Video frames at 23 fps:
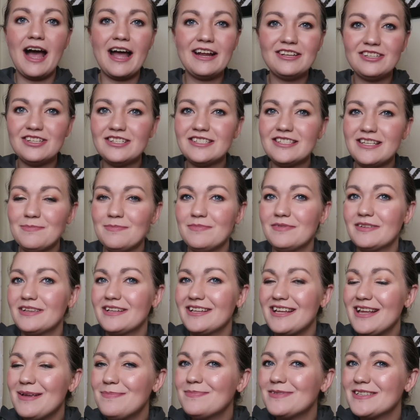I just
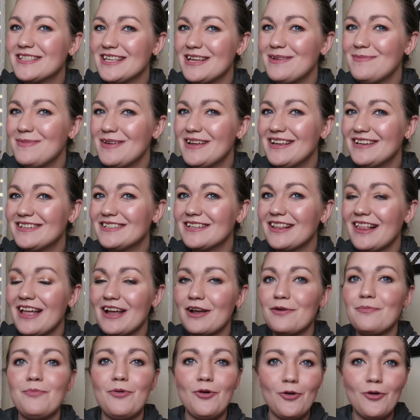keep seeming to like